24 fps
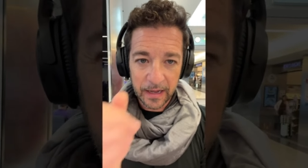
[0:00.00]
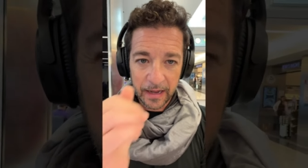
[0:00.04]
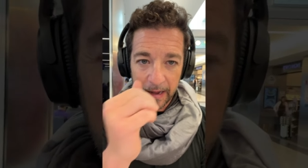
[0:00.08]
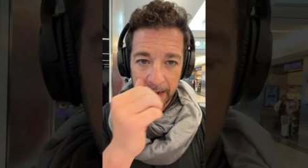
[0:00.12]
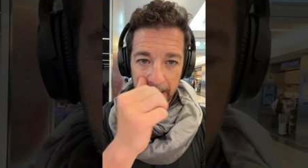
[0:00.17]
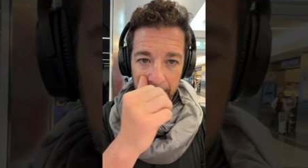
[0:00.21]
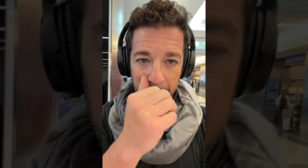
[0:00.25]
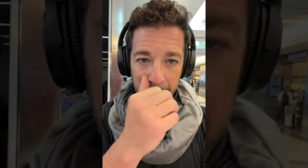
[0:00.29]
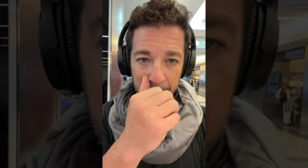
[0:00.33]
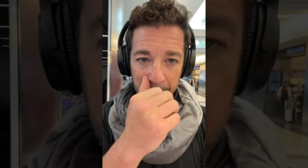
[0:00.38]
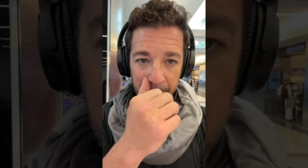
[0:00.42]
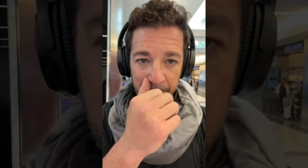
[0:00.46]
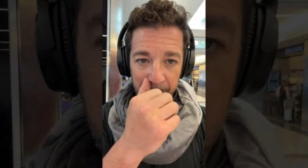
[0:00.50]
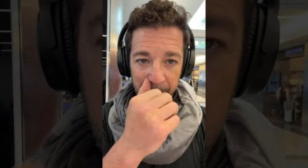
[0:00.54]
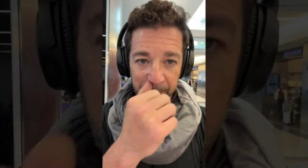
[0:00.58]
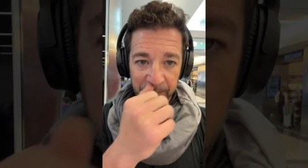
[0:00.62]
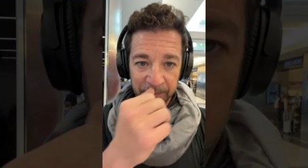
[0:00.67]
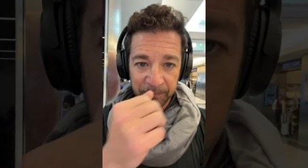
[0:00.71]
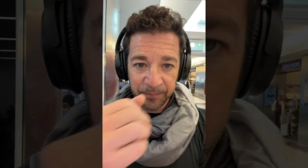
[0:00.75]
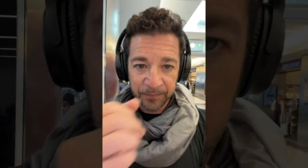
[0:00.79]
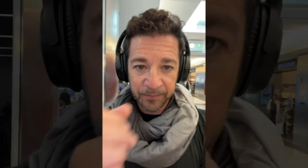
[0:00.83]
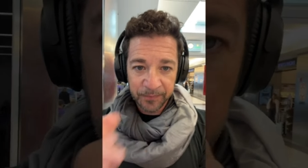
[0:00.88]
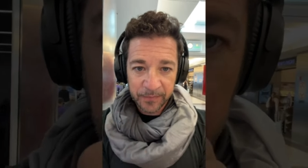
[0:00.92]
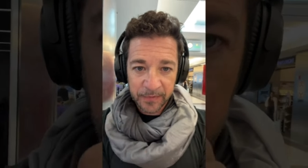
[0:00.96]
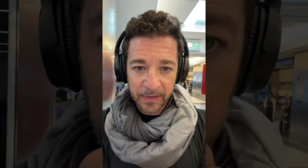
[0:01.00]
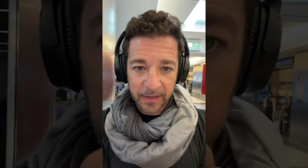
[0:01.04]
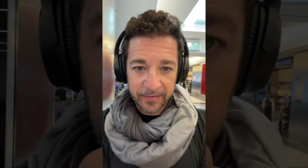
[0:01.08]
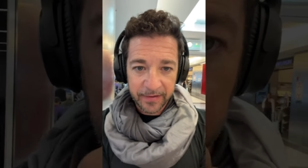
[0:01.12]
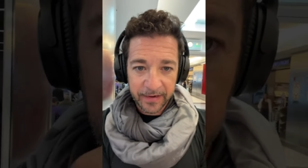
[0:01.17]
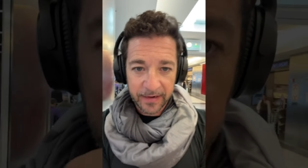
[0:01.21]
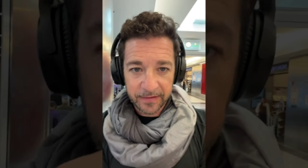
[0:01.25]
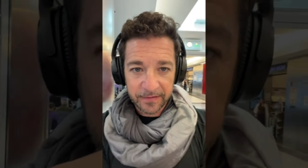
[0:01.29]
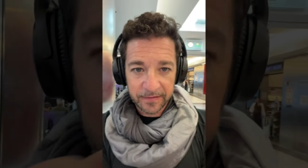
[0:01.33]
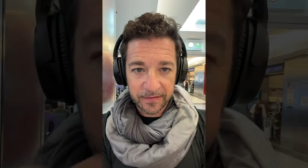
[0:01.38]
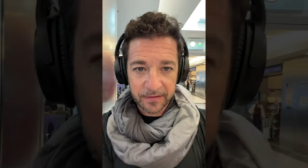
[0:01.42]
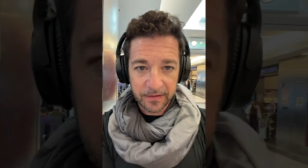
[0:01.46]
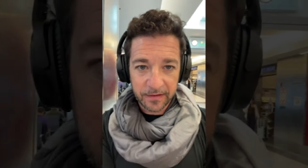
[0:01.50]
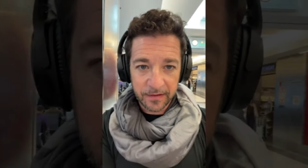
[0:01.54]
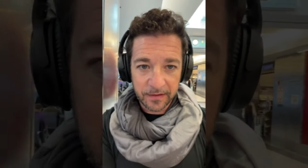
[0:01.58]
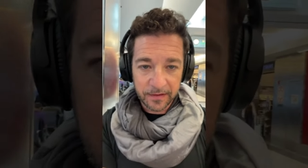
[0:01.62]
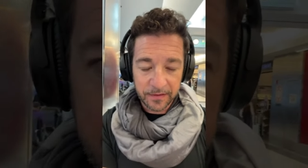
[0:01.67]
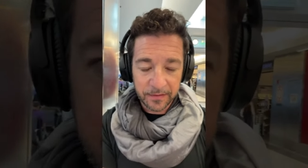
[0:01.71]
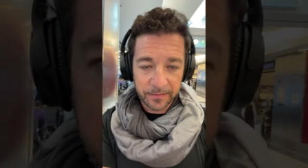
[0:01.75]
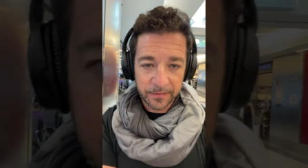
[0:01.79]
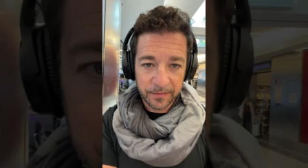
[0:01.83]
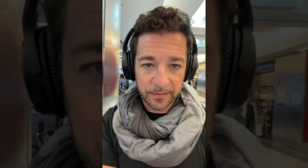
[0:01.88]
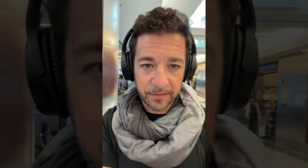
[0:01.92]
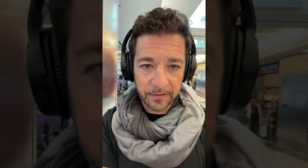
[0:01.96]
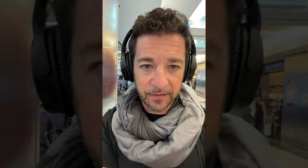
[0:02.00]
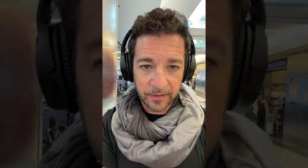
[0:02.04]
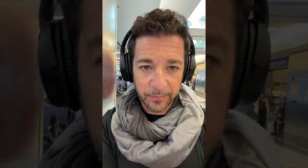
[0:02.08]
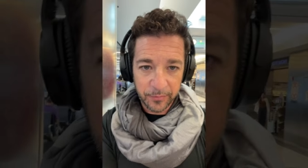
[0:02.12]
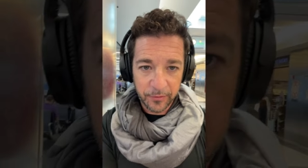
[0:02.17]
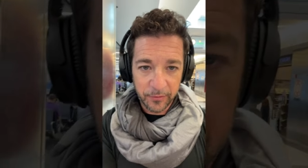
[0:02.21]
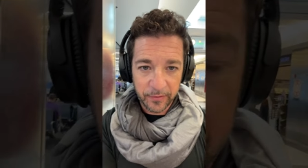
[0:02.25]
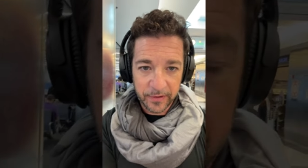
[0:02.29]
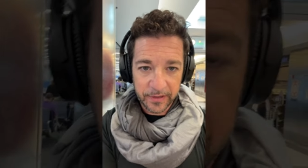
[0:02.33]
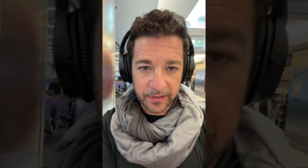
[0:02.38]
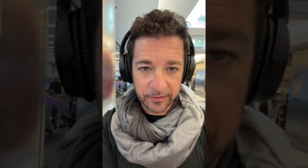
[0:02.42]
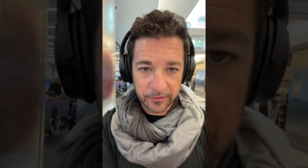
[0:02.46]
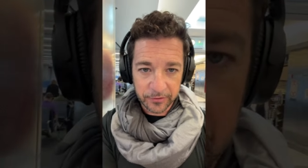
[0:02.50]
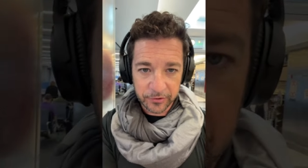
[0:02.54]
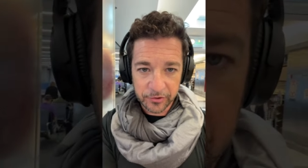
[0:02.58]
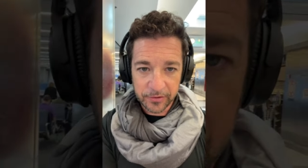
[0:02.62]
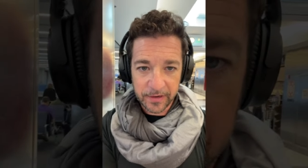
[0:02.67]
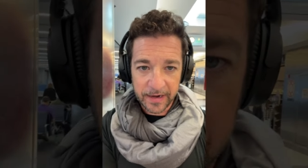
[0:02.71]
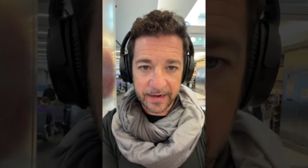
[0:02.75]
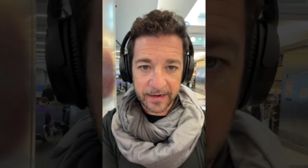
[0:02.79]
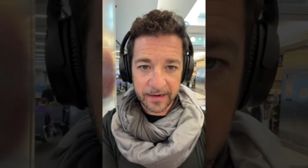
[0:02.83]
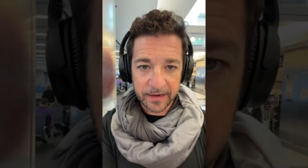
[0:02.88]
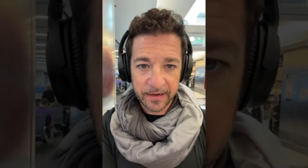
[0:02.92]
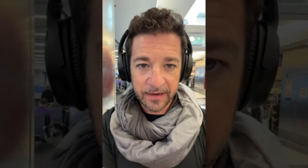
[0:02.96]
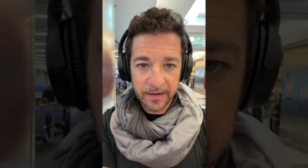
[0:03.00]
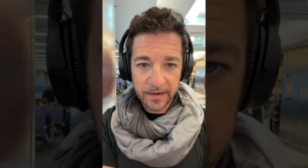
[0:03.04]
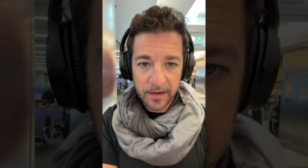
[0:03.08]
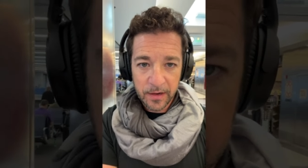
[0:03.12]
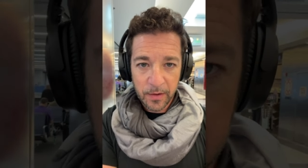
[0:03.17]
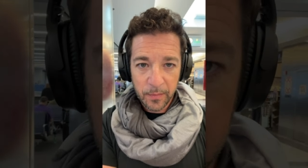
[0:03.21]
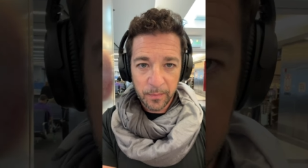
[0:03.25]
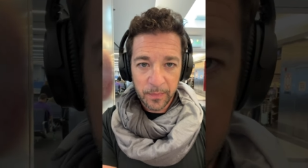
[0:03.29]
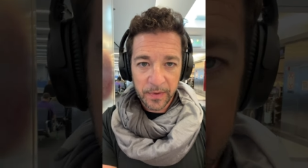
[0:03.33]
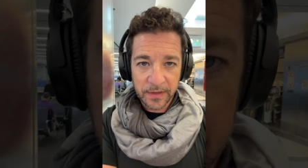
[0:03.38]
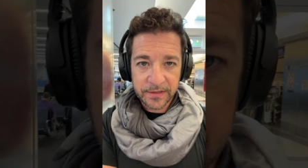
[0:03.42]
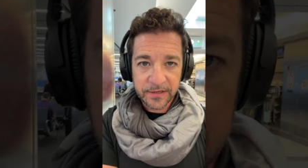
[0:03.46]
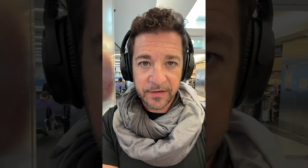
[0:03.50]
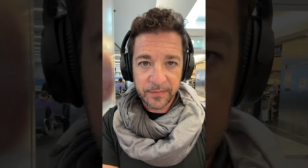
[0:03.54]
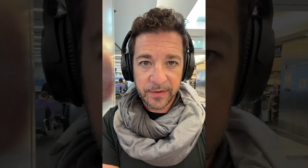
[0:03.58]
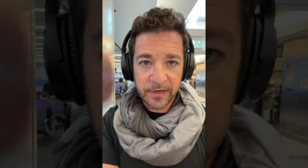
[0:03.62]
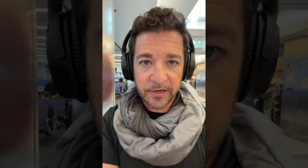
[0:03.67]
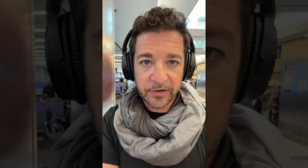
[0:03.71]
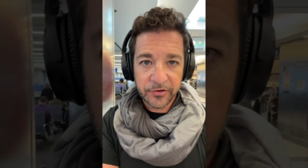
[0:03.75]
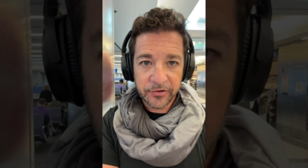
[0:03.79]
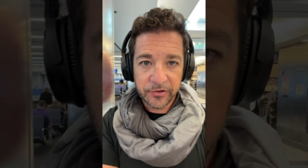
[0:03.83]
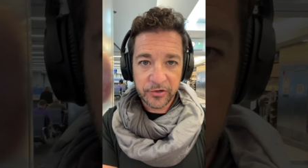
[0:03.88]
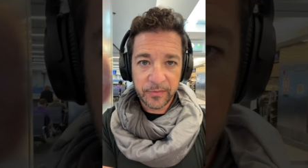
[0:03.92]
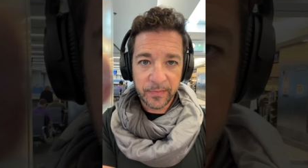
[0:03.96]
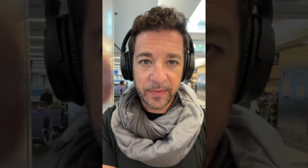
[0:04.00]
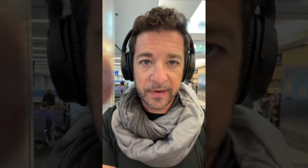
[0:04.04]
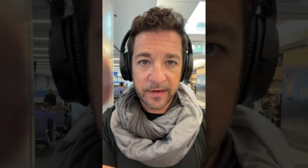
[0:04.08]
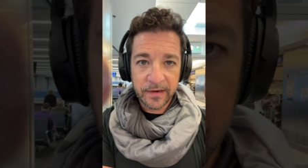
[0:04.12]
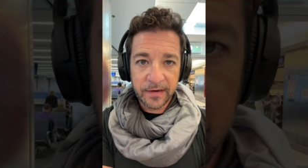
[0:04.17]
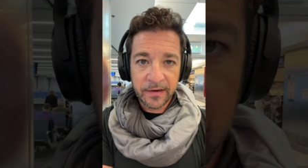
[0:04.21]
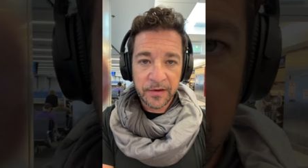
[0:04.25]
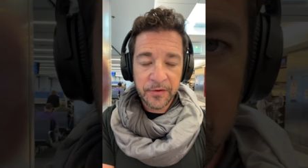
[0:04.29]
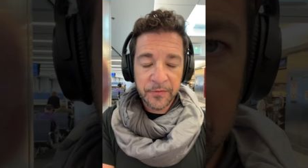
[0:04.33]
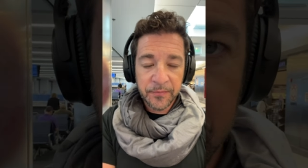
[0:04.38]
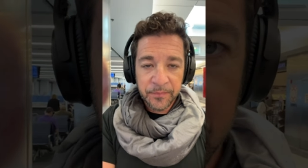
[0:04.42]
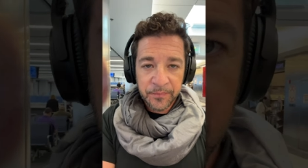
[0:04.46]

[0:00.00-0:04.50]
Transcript: Um, I think it's the the Poon Hill Trek, but to be determined.